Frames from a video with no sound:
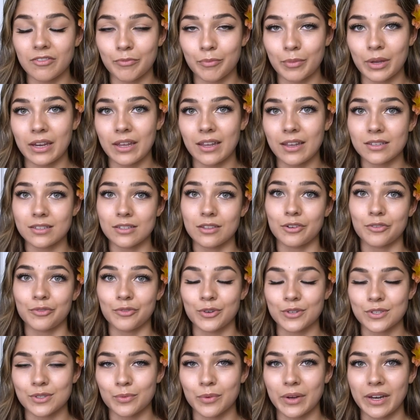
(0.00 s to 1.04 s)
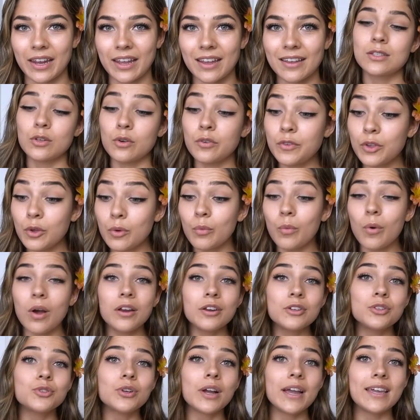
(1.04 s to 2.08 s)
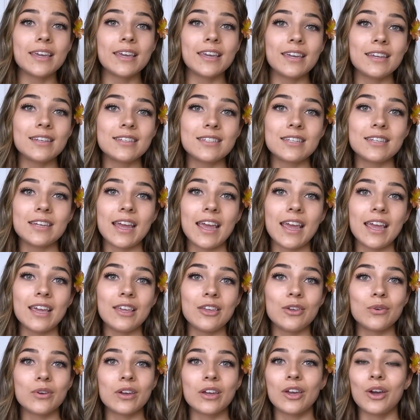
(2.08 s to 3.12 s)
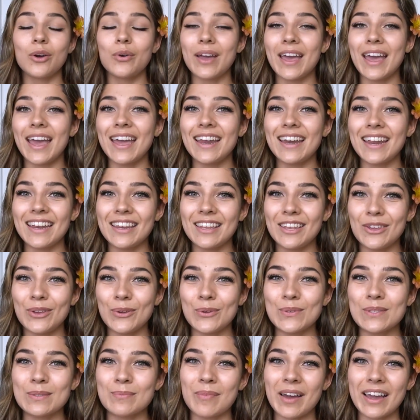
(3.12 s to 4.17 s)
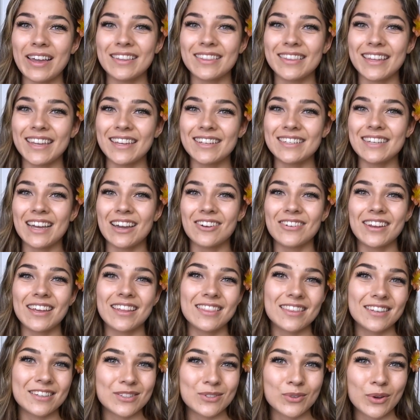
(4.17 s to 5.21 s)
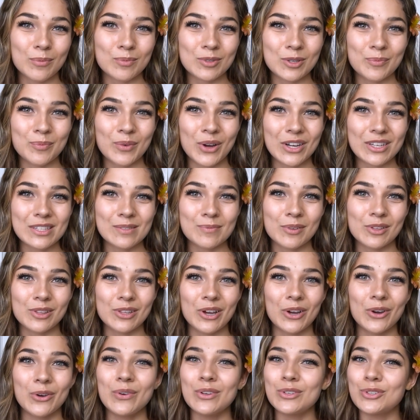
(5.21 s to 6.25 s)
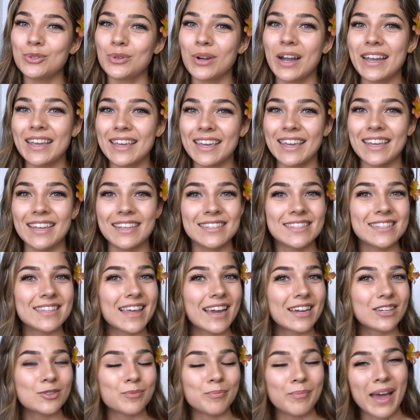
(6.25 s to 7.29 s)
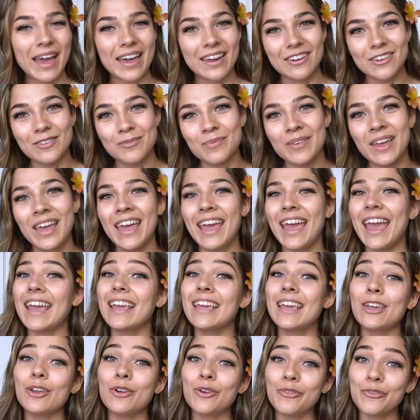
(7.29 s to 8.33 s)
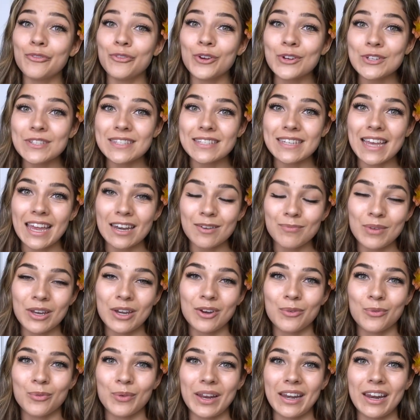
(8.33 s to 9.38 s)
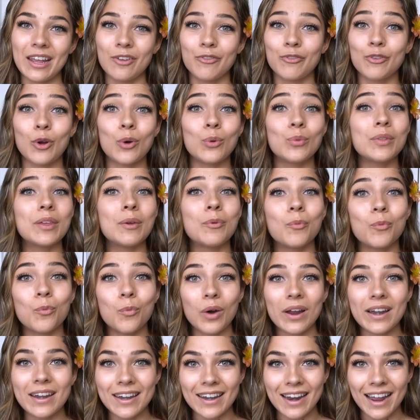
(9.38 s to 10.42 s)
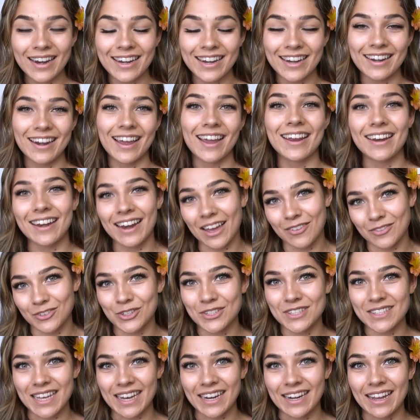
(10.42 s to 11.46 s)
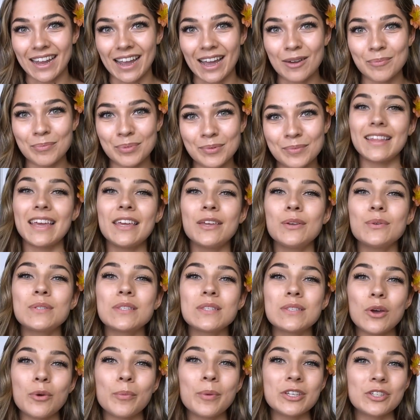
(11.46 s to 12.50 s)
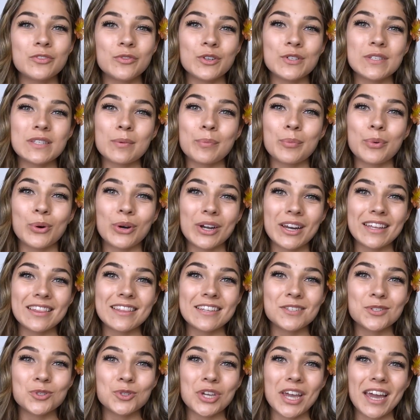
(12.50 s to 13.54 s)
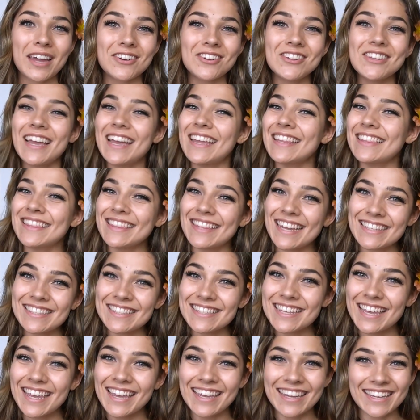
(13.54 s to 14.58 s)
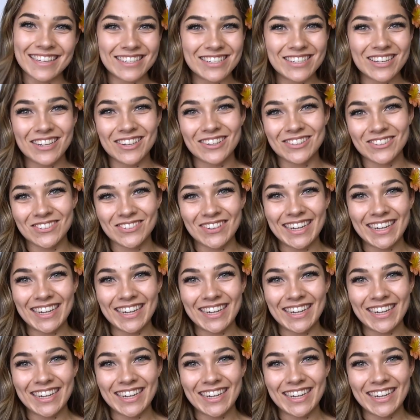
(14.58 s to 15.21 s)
of money into their first reading. So if you want to try Keen today, you can go ahead and use my link down in the description box below, try Keen/madam, and get your first 10-minute reading for only $1.99 after signing up. Thank you so much for supporting this channel, and let's get into your